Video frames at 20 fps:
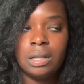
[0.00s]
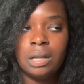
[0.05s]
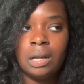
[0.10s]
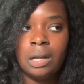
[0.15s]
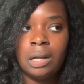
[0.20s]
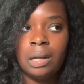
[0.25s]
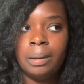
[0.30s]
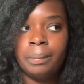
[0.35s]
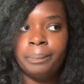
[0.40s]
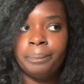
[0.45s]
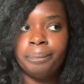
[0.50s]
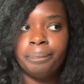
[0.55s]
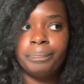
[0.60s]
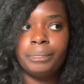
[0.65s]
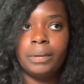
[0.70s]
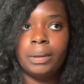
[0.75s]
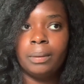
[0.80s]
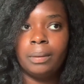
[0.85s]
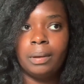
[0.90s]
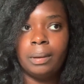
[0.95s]

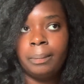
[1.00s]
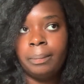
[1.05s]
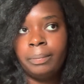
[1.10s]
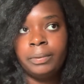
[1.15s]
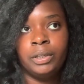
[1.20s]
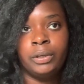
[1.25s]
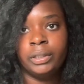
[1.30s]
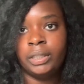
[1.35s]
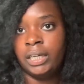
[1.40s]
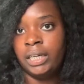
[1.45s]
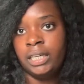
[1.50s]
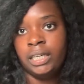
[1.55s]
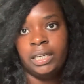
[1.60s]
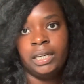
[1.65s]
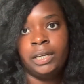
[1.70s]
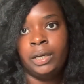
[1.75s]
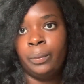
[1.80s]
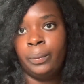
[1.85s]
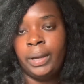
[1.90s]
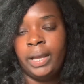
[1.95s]
You're gonna need it
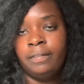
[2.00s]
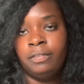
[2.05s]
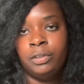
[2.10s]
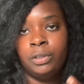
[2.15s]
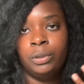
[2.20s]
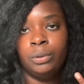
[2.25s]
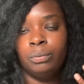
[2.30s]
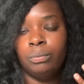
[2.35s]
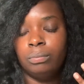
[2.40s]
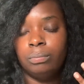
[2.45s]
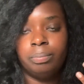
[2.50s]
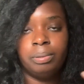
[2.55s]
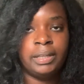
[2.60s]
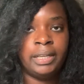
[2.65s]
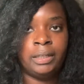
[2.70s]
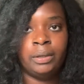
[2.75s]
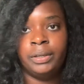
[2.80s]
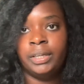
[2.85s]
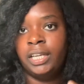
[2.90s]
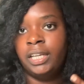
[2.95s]
anyway if you
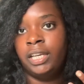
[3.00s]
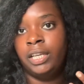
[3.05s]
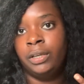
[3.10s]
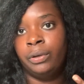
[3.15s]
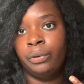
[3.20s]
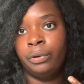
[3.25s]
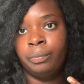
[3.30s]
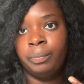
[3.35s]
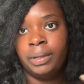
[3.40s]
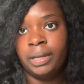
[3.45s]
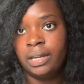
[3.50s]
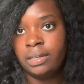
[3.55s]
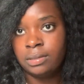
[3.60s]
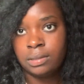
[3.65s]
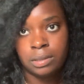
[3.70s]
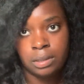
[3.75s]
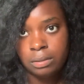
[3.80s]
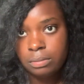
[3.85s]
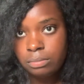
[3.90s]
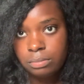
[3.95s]
plan on getting your
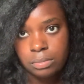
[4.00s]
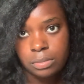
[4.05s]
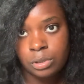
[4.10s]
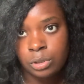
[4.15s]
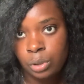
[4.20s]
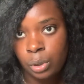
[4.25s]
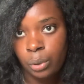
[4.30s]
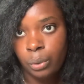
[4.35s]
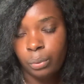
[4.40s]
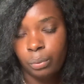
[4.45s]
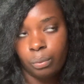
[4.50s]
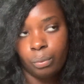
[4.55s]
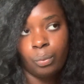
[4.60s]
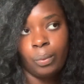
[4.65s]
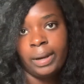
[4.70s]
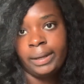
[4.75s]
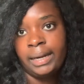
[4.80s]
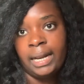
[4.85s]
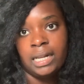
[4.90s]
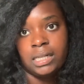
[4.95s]
BSN, so
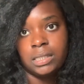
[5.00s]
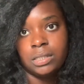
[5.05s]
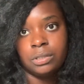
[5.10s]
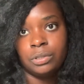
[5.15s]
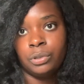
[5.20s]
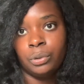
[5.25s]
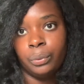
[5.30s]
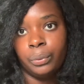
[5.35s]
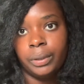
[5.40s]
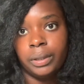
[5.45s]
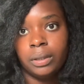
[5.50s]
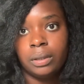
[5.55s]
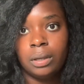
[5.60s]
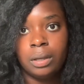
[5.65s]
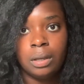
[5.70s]
why not just do it?